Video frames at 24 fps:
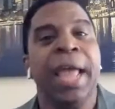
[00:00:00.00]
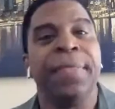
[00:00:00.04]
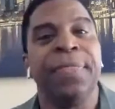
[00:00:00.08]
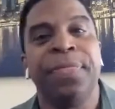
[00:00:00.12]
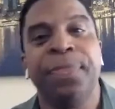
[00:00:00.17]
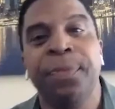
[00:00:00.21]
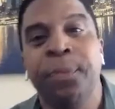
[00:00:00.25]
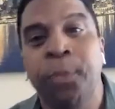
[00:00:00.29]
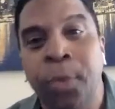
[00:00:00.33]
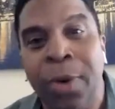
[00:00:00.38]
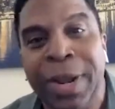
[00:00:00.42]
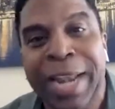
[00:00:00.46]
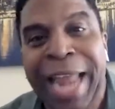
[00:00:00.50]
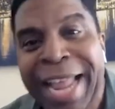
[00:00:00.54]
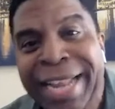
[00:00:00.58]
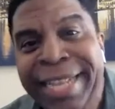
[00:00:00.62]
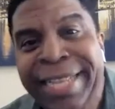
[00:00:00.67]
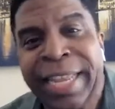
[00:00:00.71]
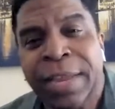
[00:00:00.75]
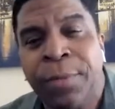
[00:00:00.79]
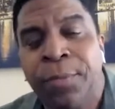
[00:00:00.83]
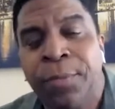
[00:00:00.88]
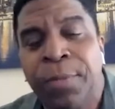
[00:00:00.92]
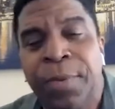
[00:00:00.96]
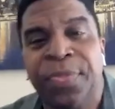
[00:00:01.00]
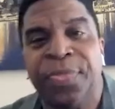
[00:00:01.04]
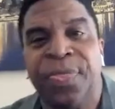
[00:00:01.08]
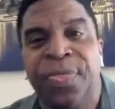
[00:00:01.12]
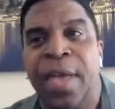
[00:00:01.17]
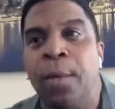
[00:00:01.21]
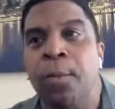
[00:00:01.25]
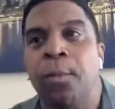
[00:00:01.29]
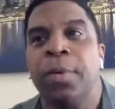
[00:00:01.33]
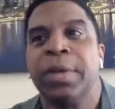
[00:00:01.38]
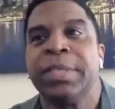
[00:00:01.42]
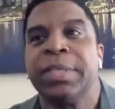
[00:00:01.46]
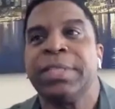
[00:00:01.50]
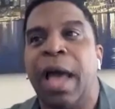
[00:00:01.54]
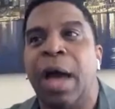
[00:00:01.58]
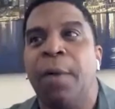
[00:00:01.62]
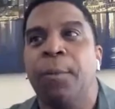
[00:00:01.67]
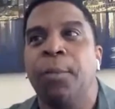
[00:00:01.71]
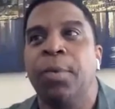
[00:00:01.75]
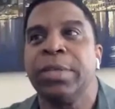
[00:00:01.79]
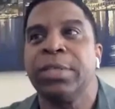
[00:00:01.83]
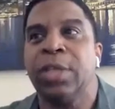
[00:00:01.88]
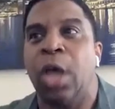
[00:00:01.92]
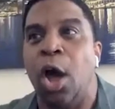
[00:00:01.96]
What I did with them was
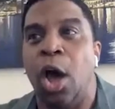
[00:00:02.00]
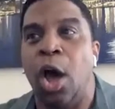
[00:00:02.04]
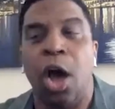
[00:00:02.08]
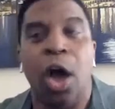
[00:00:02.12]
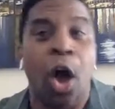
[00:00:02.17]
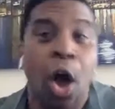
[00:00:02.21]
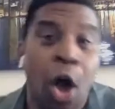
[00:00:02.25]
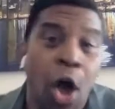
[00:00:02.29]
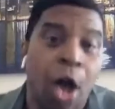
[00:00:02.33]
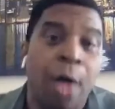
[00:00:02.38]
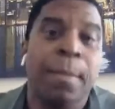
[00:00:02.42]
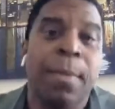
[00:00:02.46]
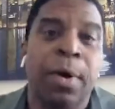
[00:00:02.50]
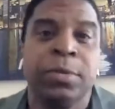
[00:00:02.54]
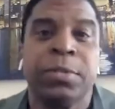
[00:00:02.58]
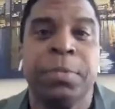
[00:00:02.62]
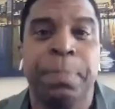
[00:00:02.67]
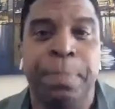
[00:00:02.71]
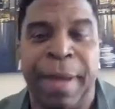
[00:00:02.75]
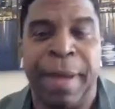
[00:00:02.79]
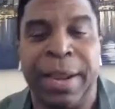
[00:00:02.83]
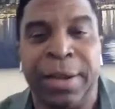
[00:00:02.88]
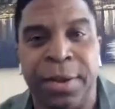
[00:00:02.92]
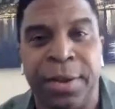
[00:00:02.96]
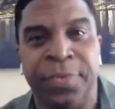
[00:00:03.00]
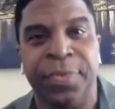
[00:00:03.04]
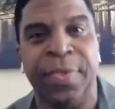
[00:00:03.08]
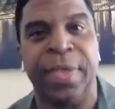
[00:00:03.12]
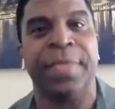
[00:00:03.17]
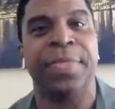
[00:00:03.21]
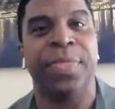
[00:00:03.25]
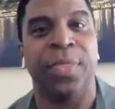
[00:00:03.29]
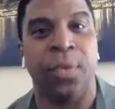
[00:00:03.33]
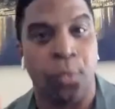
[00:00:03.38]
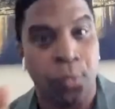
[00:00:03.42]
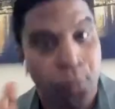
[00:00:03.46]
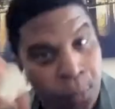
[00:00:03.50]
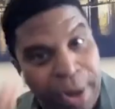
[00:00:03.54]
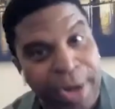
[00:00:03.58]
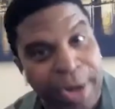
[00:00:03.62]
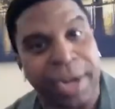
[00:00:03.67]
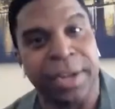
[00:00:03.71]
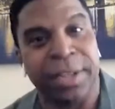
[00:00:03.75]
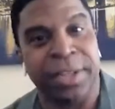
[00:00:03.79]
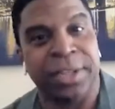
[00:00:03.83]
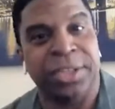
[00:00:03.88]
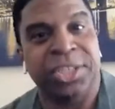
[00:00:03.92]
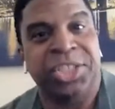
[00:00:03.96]
was almost better than the
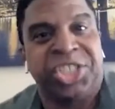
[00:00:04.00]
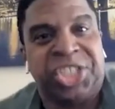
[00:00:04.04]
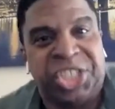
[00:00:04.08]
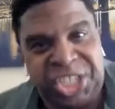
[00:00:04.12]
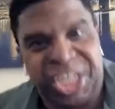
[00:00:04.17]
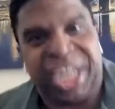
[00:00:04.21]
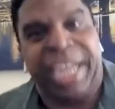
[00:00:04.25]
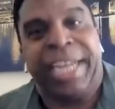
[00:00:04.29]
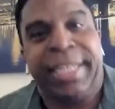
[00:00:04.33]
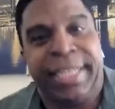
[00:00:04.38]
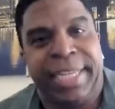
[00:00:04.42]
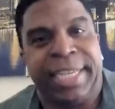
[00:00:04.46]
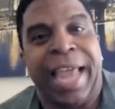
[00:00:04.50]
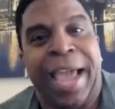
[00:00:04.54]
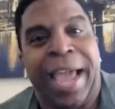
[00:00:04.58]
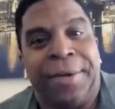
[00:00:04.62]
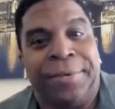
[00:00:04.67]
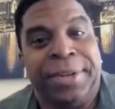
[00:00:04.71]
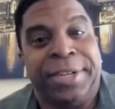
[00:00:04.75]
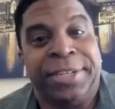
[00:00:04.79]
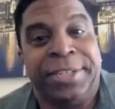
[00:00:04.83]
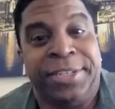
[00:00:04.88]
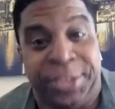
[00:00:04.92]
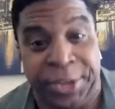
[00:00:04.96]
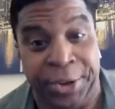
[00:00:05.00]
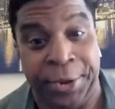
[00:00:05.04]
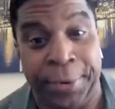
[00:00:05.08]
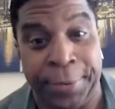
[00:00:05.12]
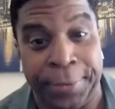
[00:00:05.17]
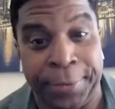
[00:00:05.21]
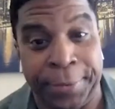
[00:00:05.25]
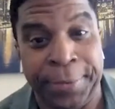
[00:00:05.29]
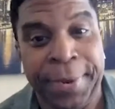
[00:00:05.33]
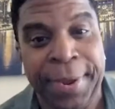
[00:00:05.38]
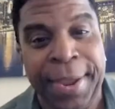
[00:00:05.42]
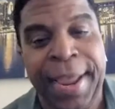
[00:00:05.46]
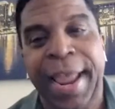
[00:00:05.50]
regular shtick that I would do.